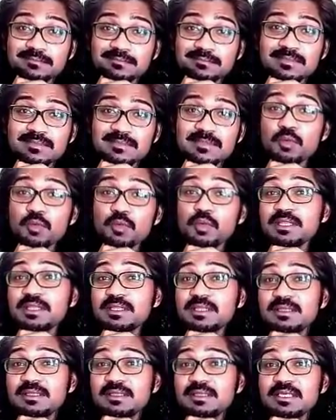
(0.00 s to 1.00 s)
So
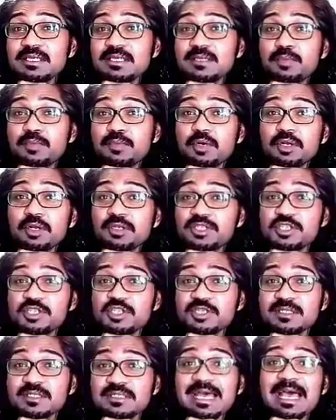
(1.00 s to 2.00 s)
what the
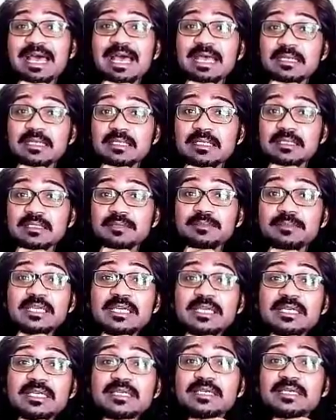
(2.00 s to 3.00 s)
politicians and the
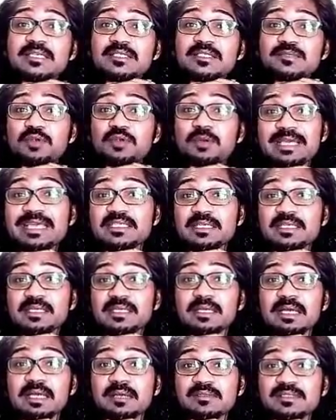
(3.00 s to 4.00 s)
media is propagating
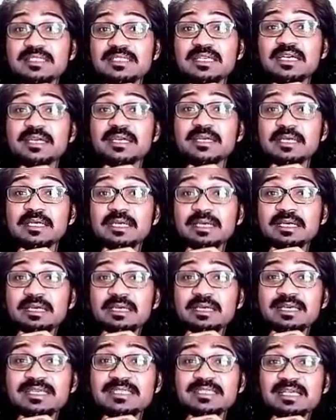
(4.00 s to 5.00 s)
outside
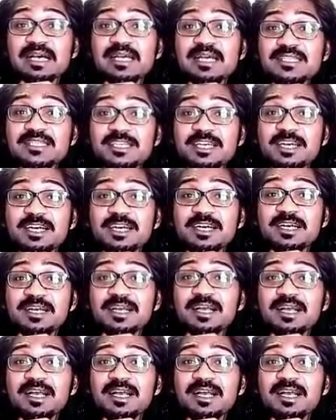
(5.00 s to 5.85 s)
is utter